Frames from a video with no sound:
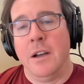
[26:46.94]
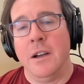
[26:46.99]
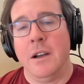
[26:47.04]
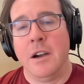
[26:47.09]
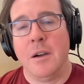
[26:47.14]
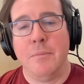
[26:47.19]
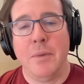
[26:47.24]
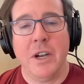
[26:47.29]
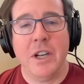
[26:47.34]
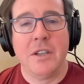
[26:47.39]

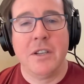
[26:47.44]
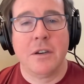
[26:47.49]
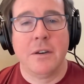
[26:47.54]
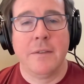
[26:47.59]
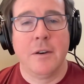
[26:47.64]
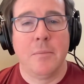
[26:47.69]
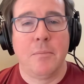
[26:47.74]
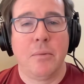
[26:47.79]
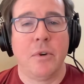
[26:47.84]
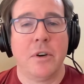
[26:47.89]
our buddies
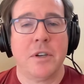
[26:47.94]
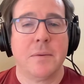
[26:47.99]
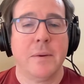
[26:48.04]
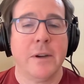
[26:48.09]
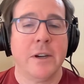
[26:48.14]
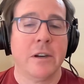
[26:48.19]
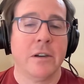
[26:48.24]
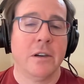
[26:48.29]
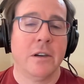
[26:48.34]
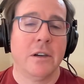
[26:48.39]
over at
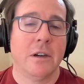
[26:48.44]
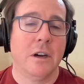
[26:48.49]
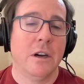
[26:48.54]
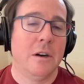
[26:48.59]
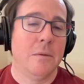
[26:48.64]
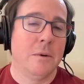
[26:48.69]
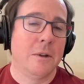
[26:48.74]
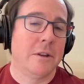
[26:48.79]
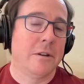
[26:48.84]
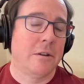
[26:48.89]
PortSwigger uh,
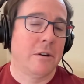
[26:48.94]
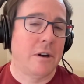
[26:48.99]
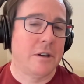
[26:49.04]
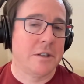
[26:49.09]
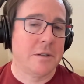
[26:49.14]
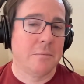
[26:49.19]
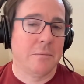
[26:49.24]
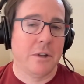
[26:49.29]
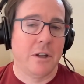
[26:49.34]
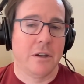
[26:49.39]
with their
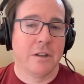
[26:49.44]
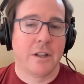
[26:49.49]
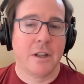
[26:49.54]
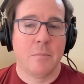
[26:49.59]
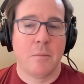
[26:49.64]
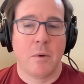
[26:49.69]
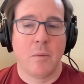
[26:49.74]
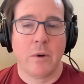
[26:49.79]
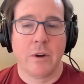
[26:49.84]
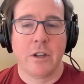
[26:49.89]
awesome blog they've
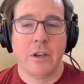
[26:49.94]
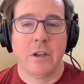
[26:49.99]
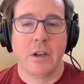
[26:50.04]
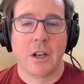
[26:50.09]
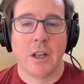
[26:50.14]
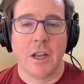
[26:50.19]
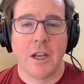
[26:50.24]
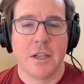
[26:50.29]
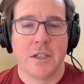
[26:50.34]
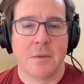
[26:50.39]
been working on the
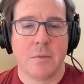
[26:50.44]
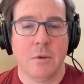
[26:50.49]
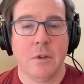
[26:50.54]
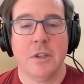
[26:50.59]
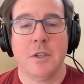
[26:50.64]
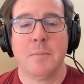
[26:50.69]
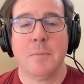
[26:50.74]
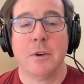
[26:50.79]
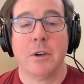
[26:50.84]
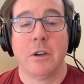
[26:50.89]
last well
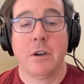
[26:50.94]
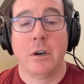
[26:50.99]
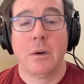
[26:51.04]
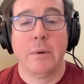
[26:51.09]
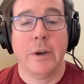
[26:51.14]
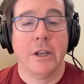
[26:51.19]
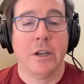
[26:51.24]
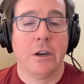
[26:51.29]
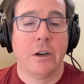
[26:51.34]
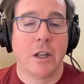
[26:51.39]
it's been on our
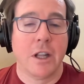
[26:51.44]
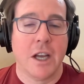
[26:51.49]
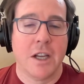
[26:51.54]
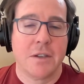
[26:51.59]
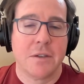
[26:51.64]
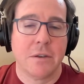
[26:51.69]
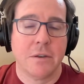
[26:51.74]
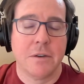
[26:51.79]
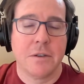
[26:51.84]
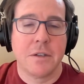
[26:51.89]
radar the
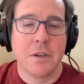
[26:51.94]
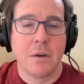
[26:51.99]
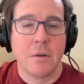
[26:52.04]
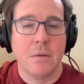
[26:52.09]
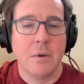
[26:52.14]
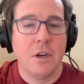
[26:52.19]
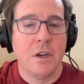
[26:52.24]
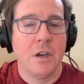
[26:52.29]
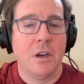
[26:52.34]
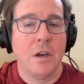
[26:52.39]
last year or
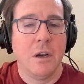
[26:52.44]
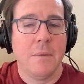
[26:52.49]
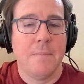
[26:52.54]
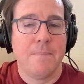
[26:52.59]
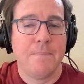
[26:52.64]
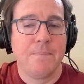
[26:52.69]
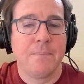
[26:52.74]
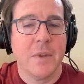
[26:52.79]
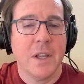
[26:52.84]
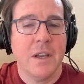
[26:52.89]
so
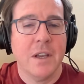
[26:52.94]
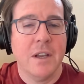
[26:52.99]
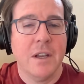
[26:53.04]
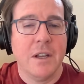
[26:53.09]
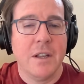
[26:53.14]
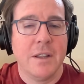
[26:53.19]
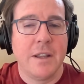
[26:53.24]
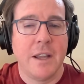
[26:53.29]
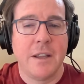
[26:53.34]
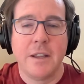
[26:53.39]
um,
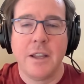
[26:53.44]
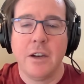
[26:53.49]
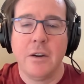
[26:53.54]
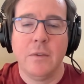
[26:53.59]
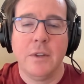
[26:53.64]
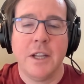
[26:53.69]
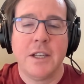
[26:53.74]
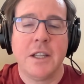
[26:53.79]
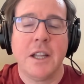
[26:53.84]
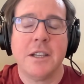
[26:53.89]
they you know
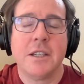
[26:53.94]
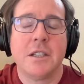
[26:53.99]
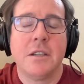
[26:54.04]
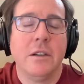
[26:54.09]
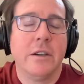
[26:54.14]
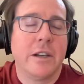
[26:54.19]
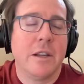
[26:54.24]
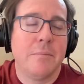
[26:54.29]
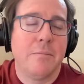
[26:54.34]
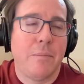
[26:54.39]
let let's
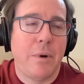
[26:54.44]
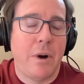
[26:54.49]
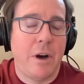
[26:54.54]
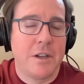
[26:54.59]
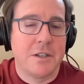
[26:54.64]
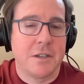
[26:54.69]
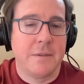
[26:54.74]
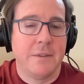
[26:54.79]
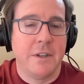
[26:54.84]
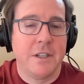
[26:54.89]
look at
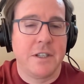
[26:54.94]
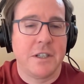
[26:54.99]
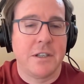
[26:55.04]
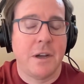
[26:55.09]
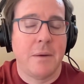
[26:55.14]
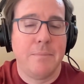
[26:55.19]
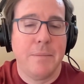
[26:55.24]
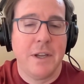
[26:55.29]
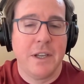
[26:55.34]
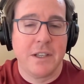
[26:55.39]
positive let's
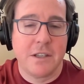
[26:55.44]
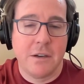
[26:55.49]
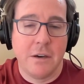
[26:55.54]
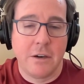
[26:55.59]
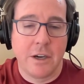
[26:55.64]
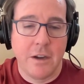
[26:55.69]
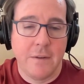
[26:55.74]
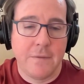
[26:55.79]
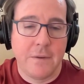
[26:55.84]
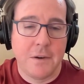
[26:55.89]
stop being
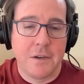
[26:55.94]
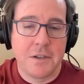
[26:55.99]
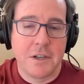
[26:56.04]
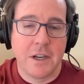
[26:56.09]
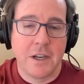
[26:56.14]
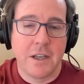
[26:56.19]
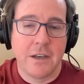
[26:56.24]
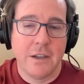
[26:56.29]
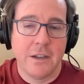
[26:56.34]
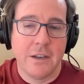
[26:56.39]
snarky for a
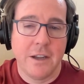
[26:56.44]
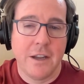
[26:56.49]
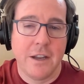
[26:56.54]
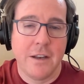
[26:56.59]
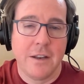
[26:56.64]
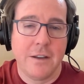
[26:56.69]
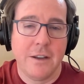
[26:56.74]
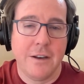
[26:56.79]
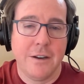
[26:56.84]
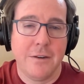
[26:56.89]
second and,
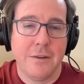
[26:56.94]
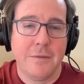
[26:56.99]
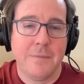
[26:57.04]
and you know